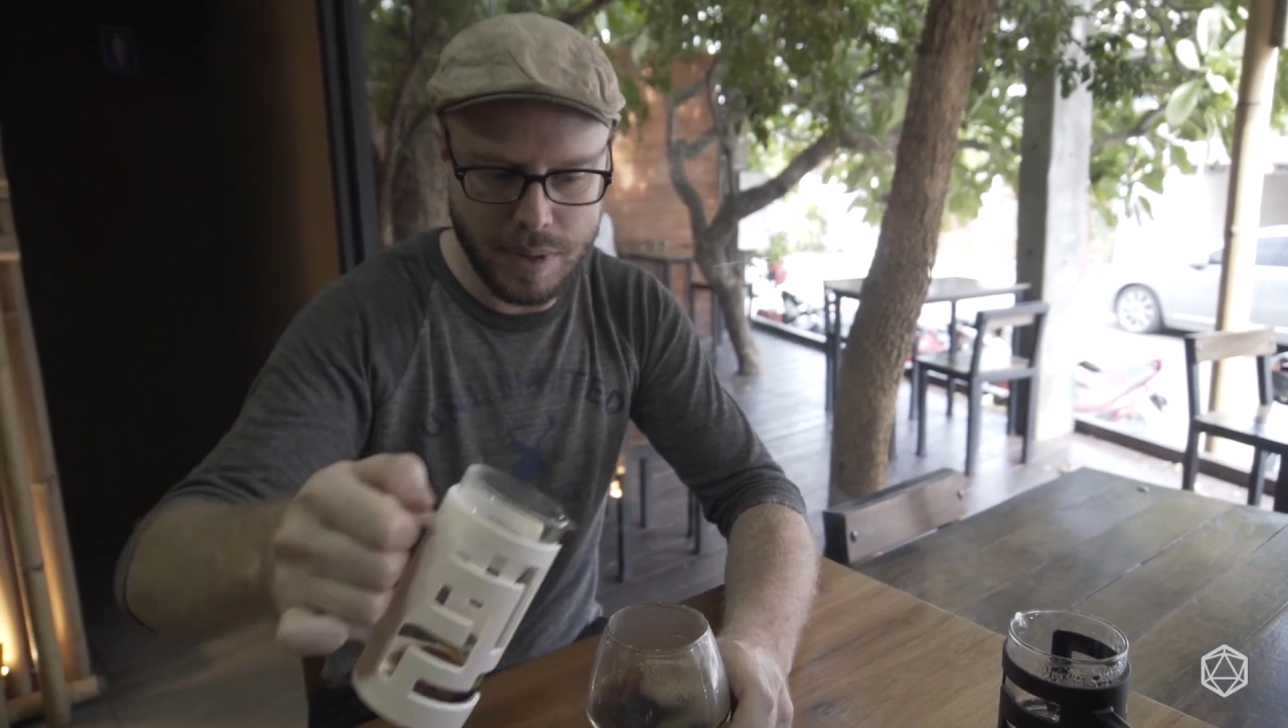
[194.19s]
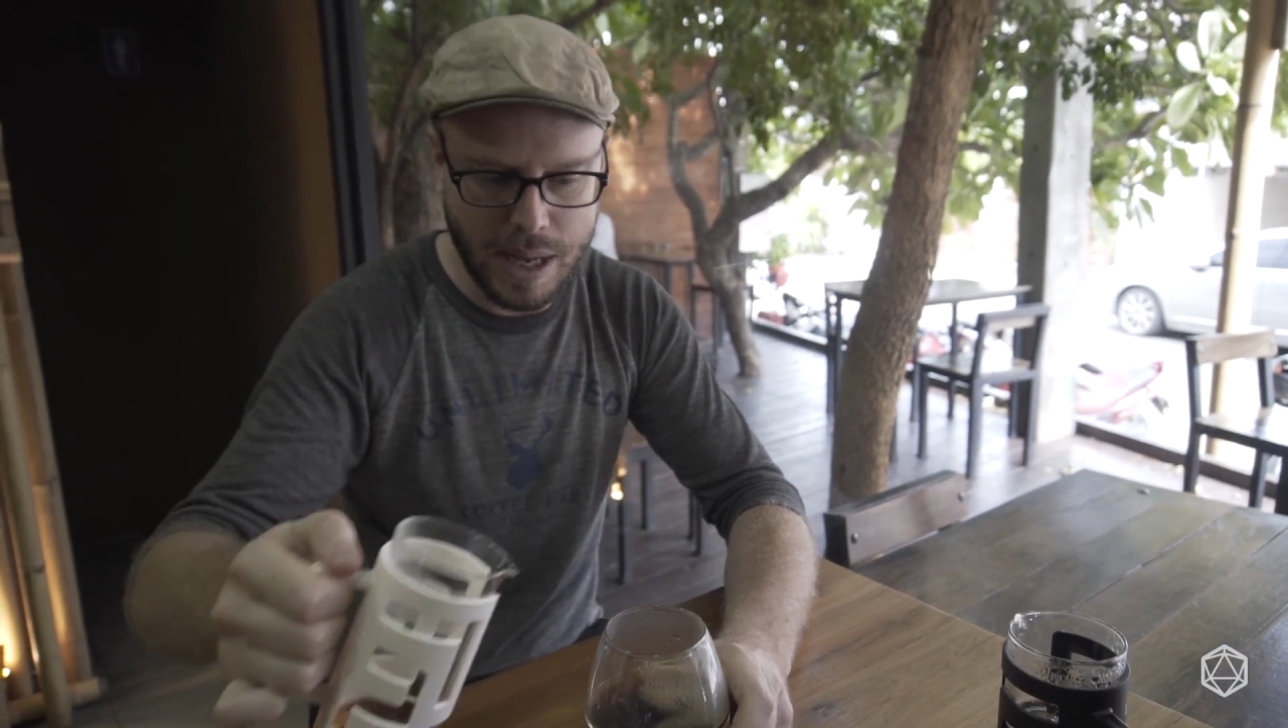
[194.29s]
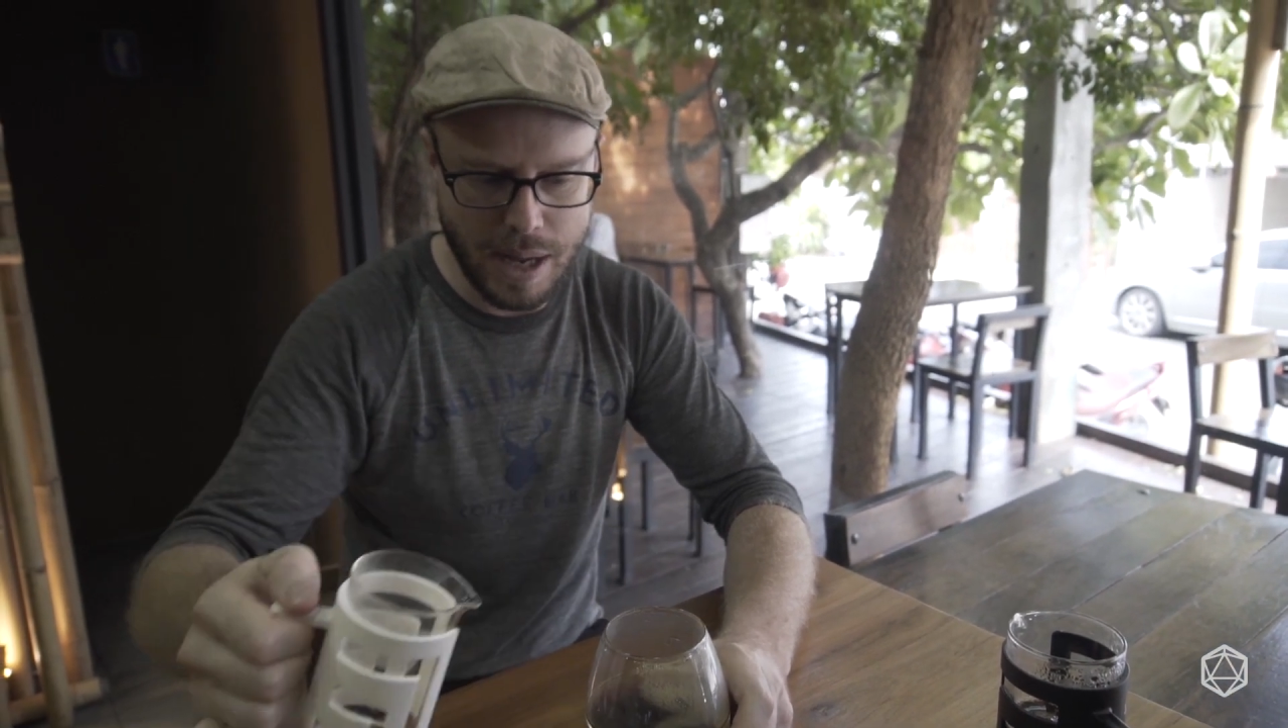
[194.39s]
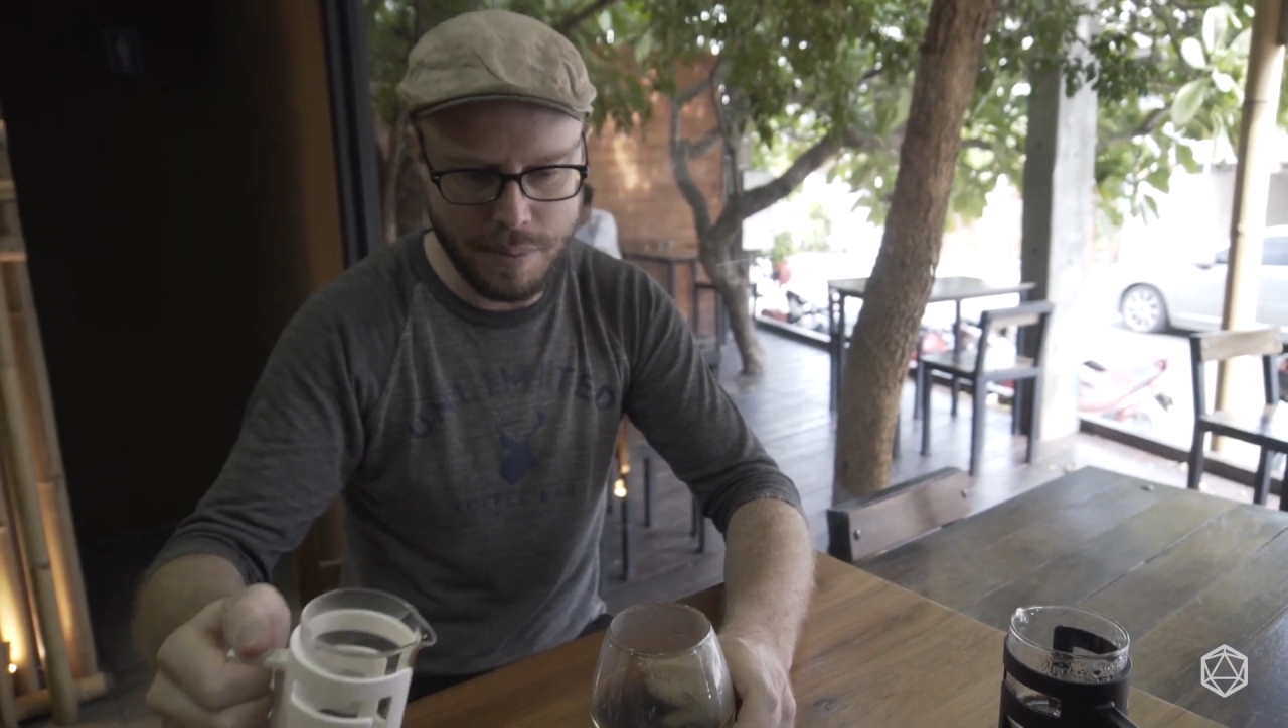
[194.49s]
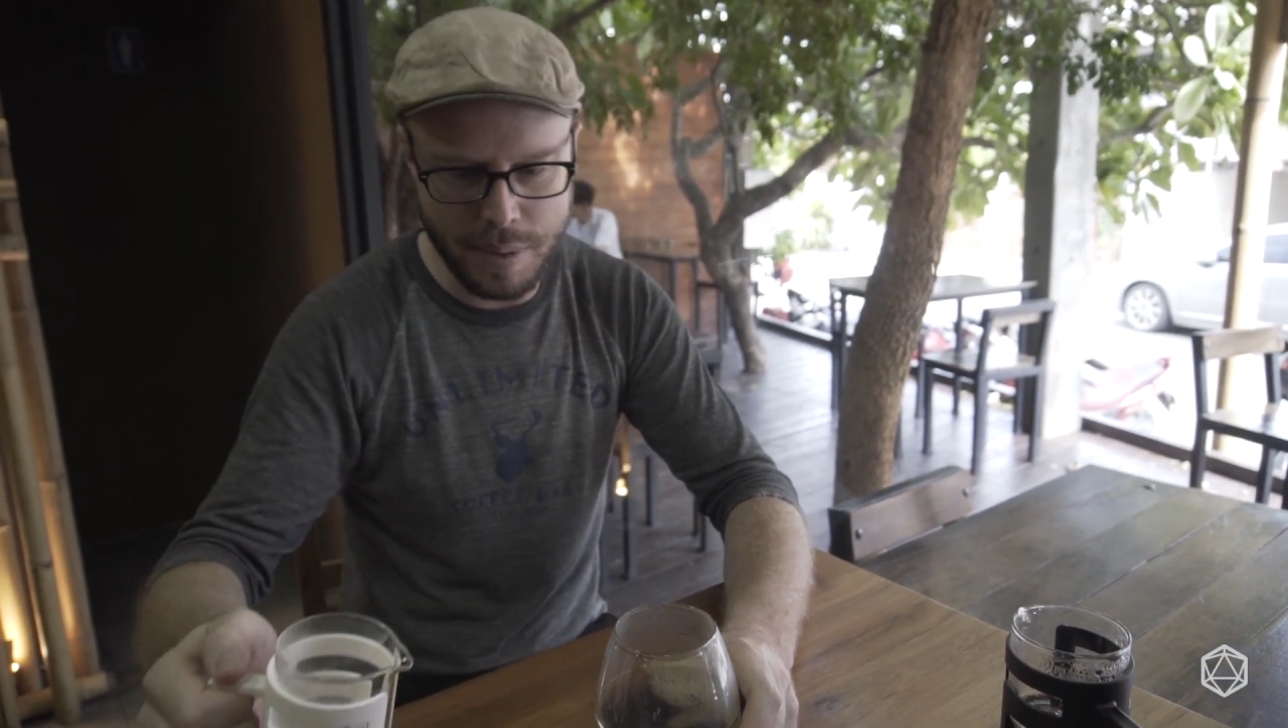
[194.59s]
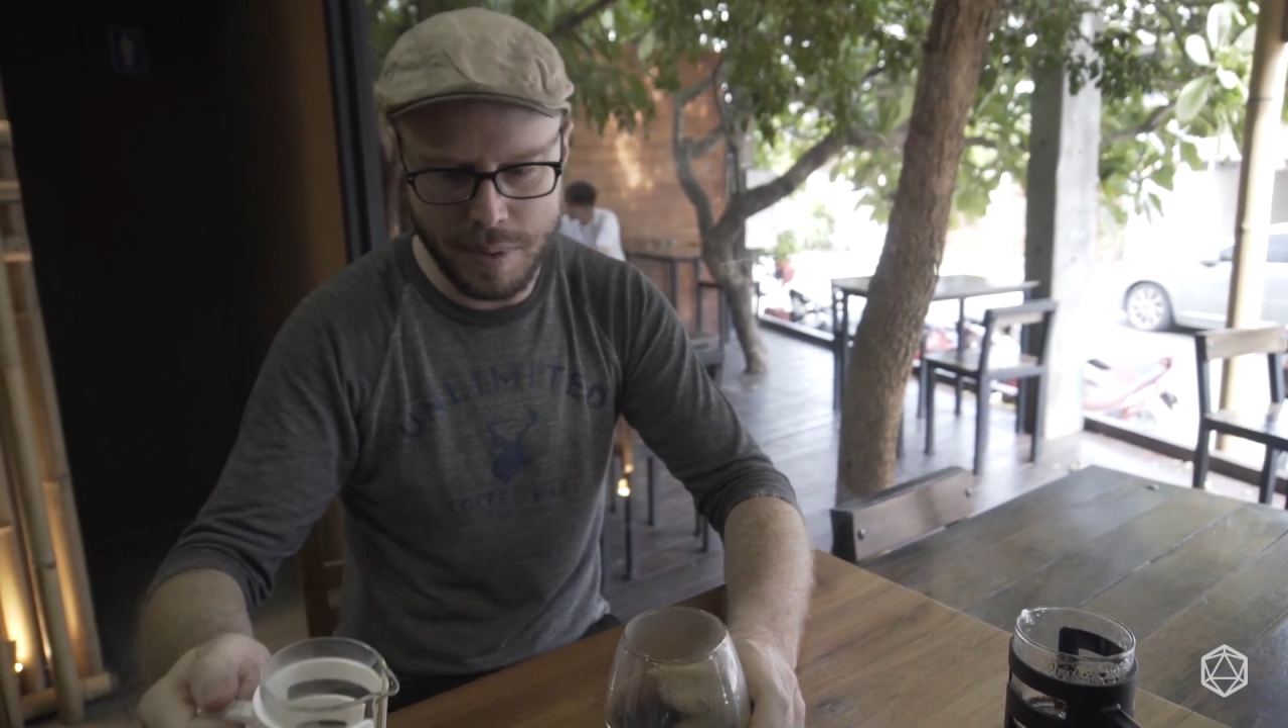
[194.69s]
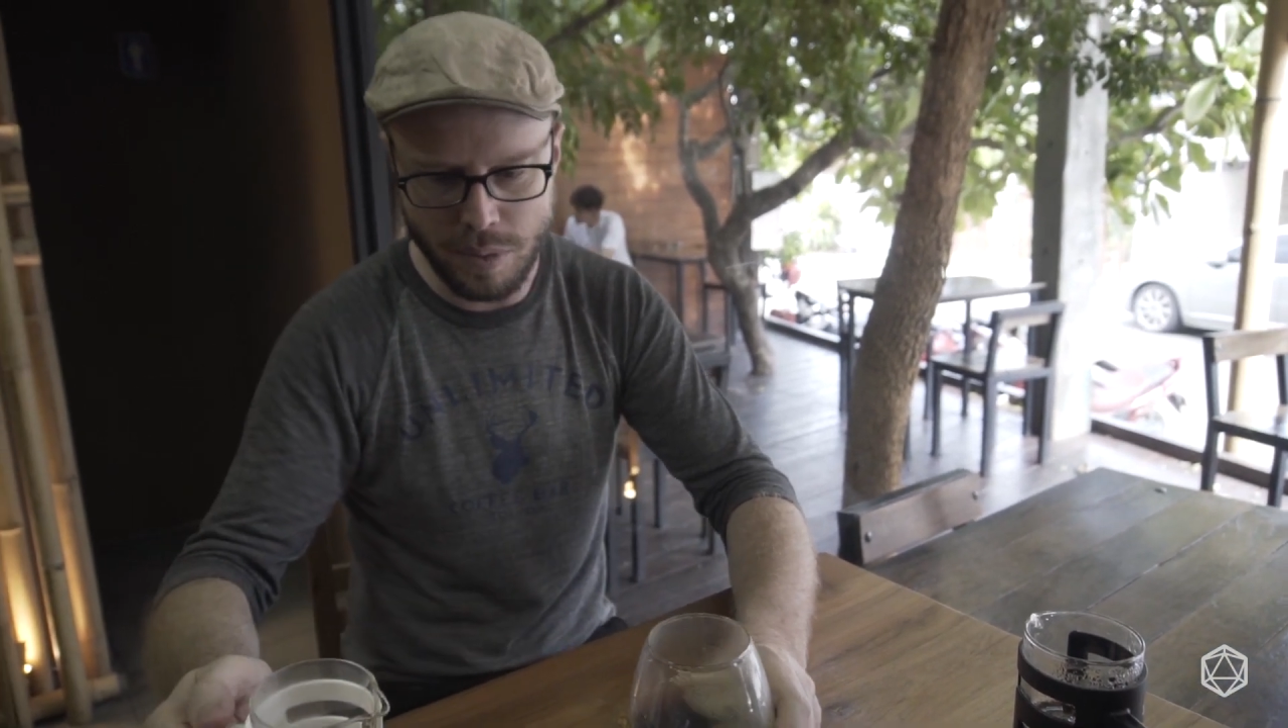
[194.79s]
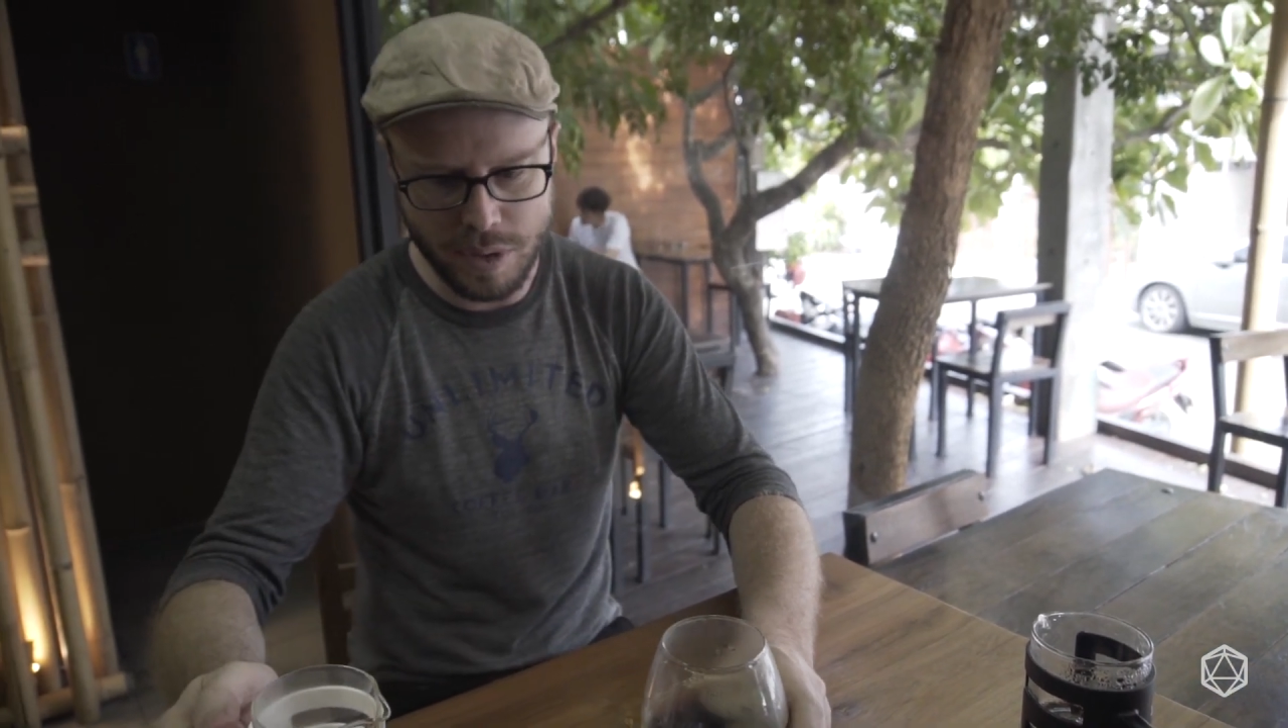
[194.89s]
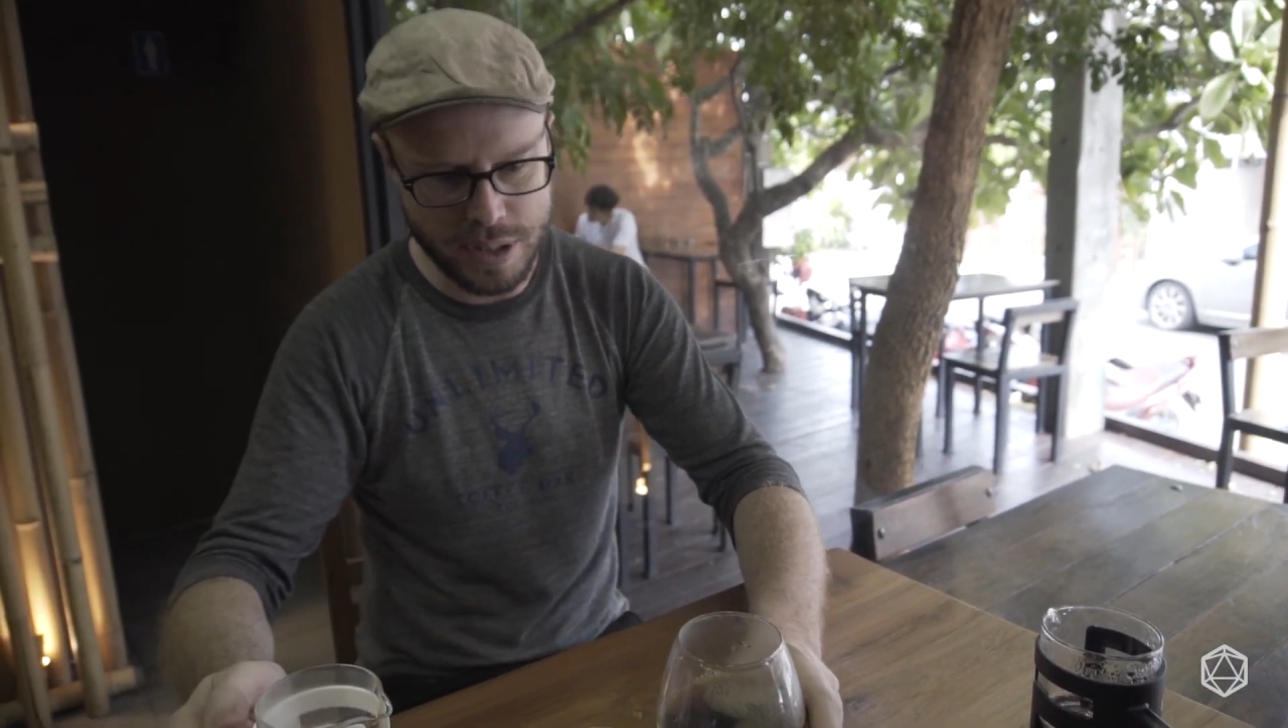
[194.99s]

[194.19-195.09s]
Yeah, maybe we